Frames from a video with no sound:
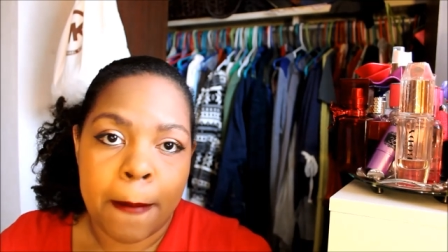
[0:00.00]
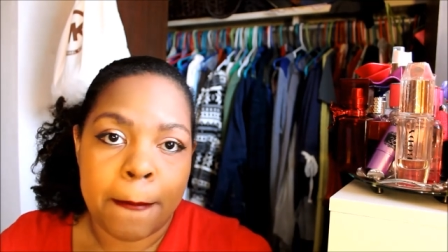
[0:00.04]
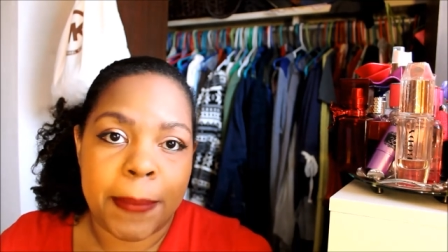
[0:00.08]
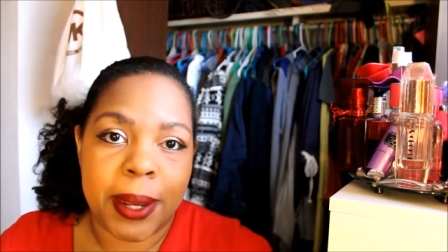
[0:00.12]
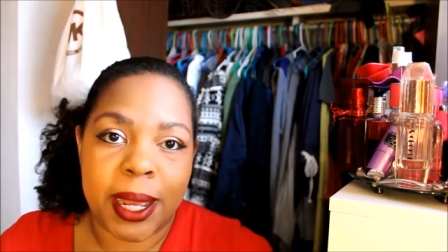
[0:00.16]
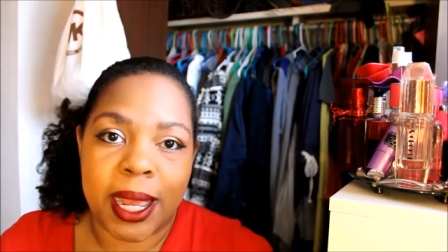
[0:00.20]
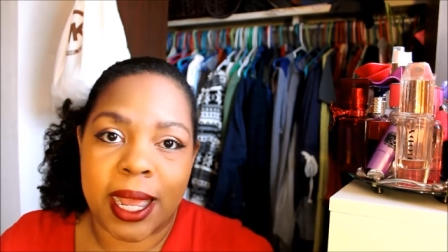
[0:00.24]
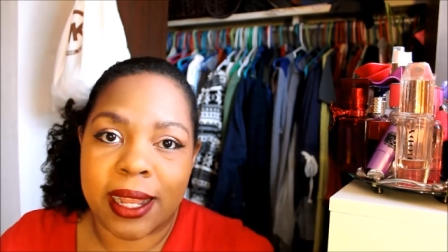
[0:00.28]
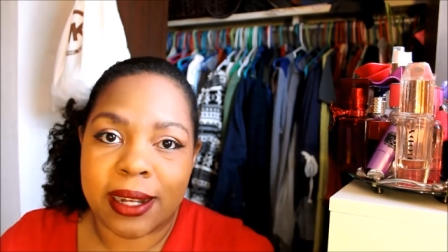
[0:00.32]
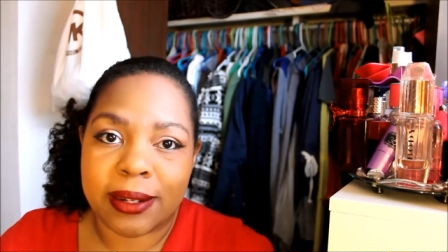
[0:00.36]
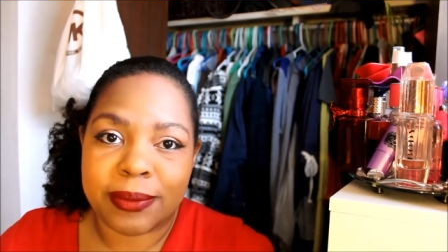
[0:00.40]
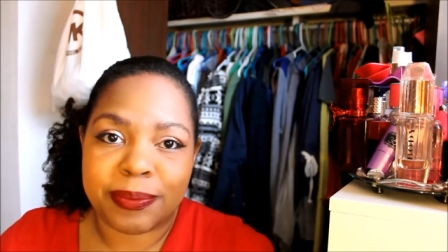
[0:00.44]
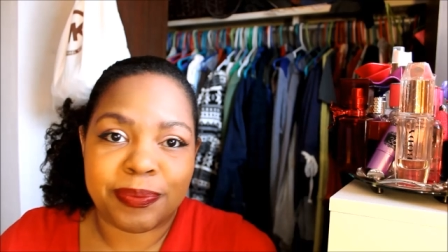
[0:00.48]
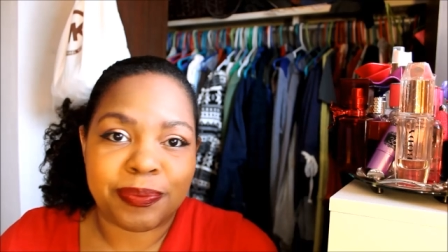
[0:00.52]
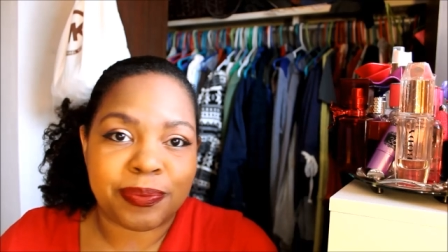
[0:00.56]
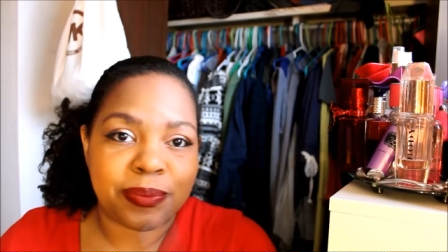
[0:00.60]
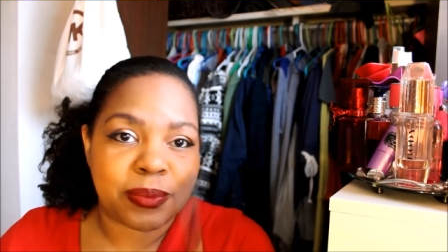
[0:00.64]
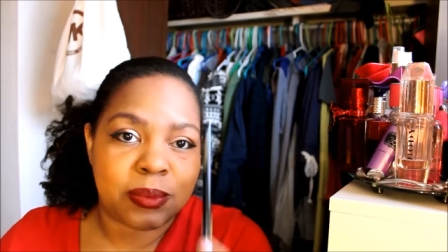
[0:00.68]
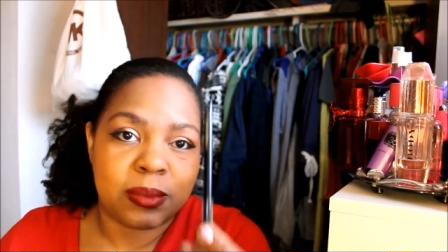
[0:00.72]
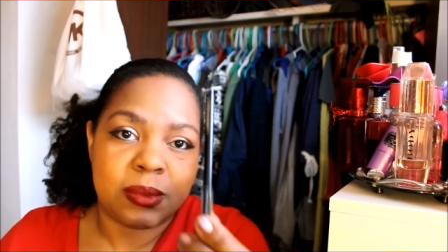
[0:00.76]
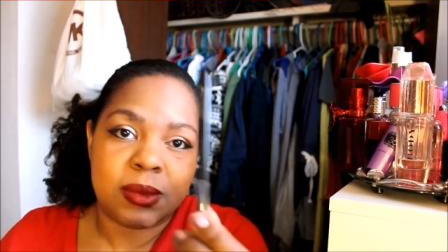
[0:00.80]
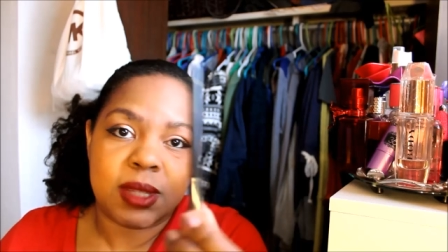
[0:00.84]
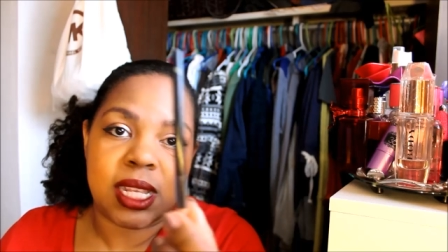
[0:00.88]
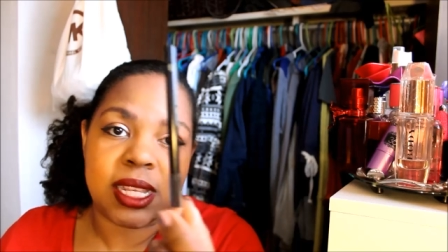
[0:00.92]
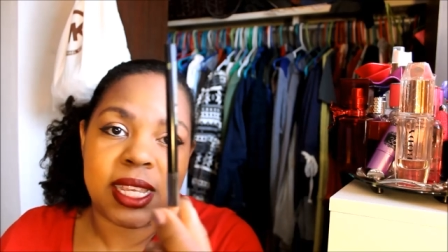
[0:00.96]
But
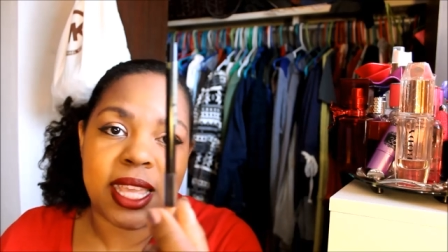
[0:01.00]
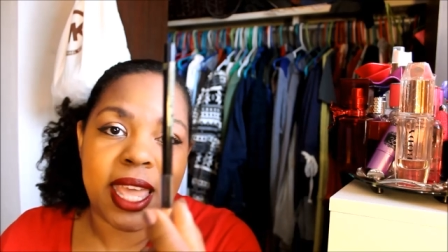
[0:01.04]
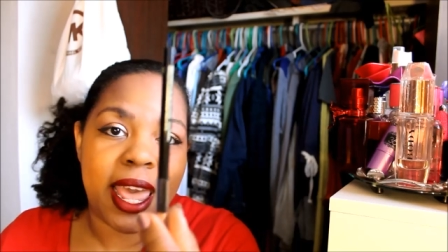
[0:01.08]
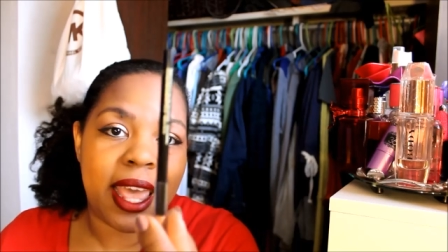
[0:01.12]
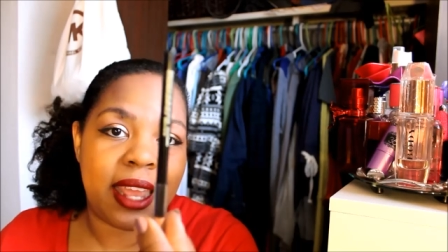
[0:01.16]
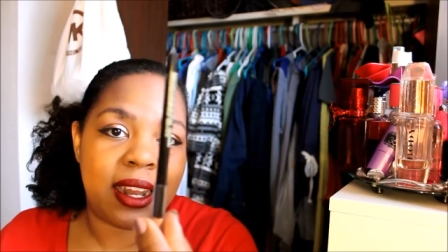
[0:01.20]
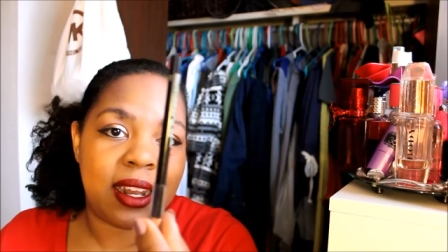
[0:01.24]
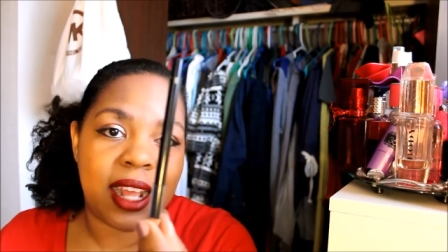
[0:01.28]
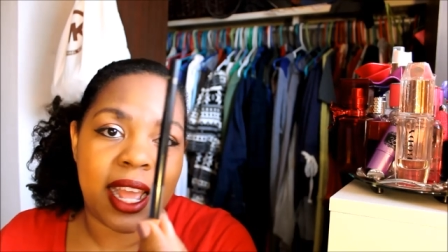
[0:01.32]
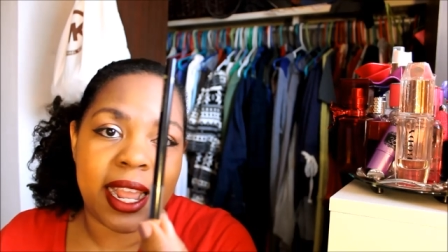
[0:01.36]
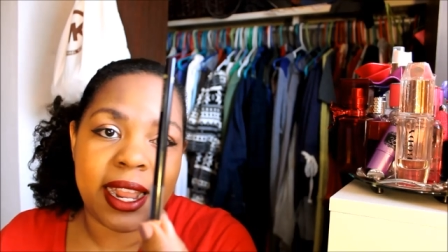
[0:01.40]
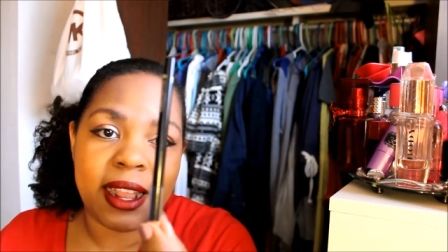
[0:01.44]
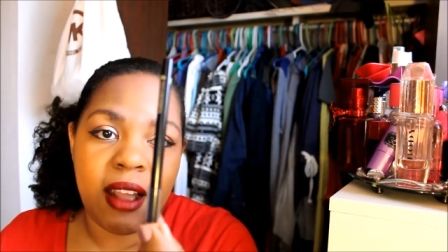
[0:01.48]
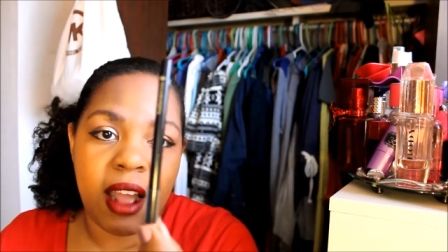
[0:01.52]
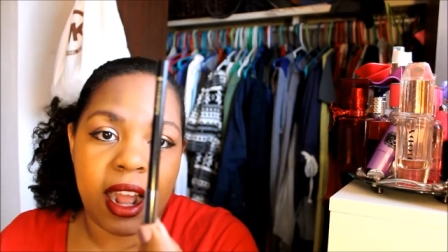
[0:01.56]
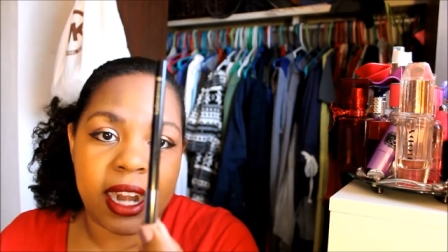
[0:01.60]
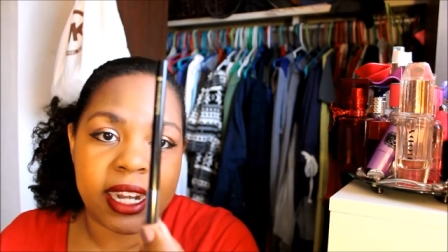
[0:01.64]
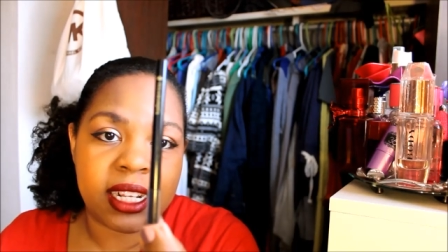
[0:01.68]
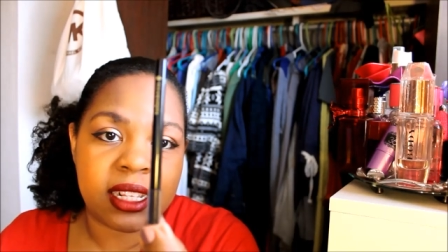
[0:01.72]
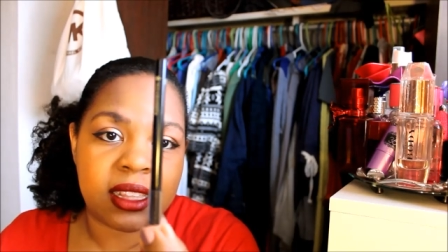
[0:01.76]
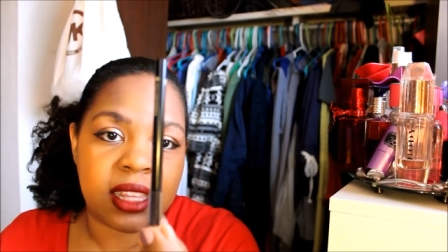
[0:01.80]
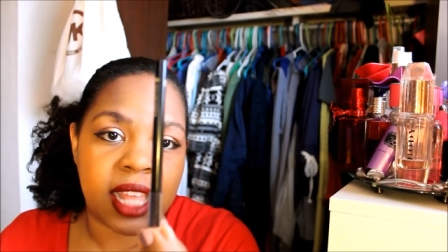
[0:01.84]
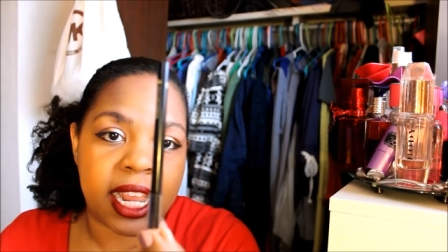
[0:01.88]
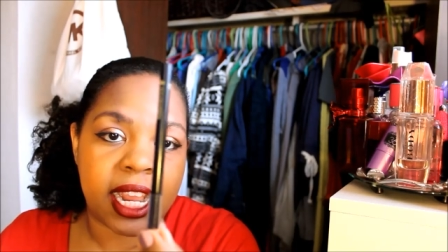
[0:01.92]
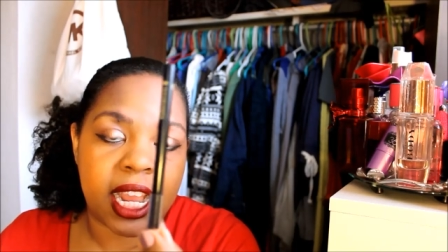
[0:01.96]
again, I got
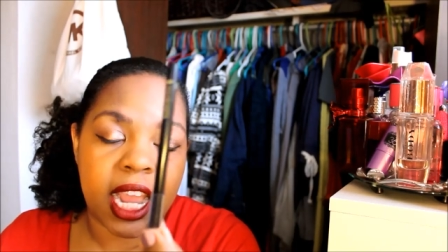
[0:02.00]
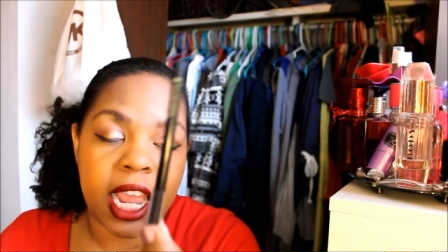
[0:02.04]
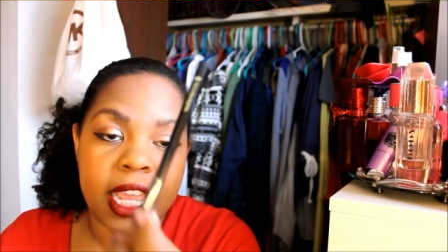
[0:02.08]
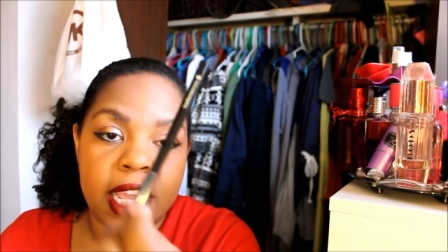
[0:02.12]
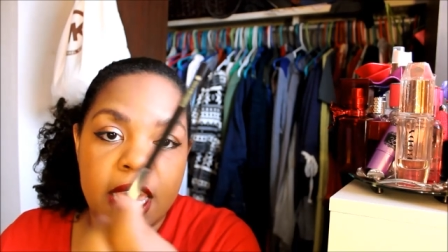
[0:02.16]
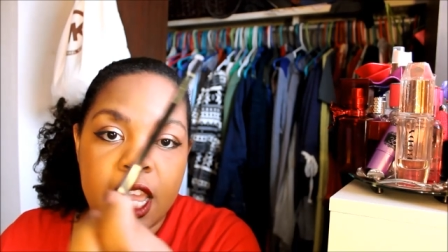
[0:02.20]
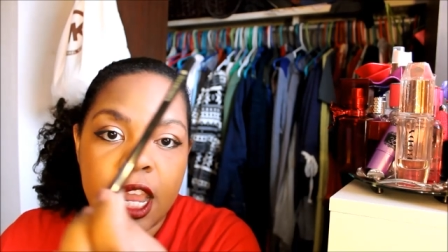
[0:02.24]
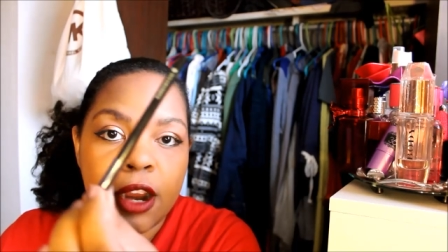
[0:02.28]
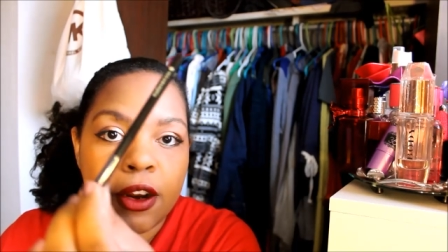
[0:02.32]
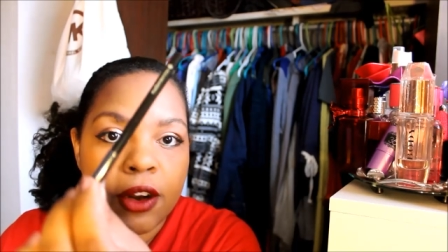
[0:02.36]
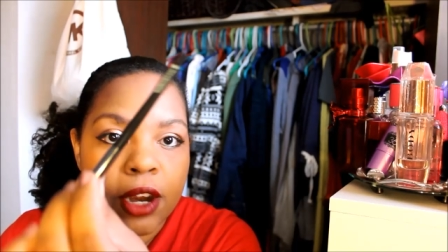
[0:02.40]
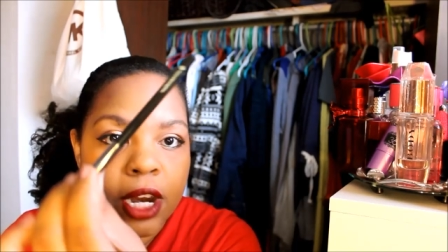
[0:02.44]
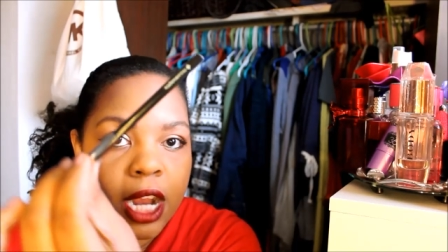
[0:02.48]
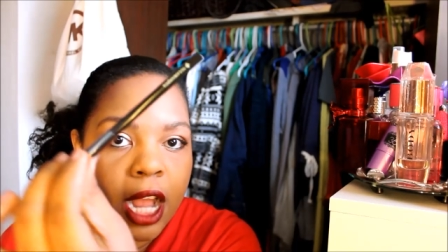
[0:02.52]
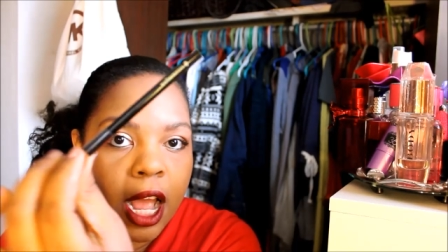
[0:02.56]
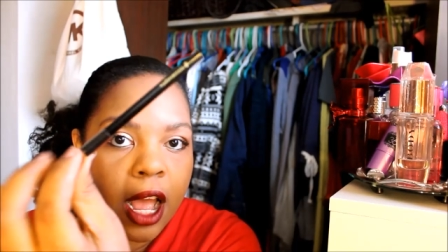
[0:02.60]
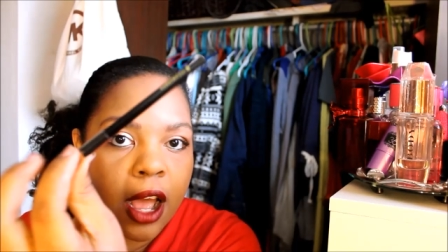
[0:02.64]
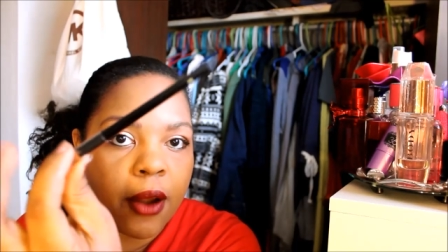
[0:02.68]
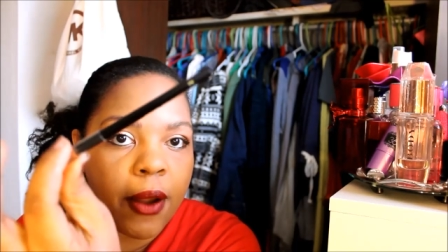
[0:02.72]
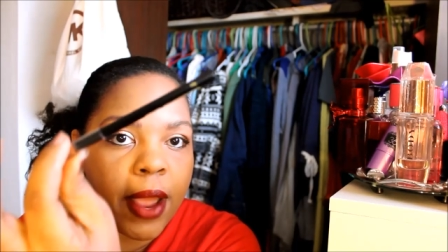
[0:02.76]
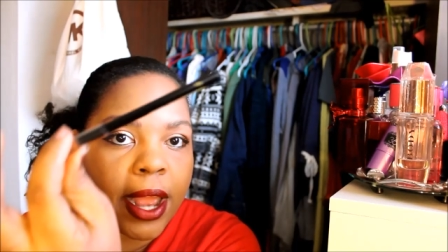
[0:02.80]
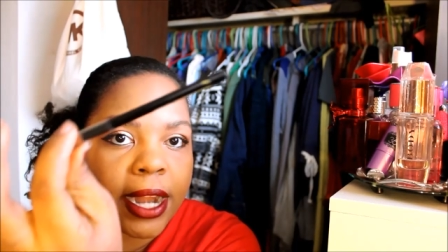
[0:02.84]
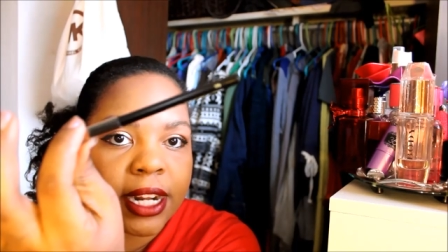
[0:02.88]
it like a year ago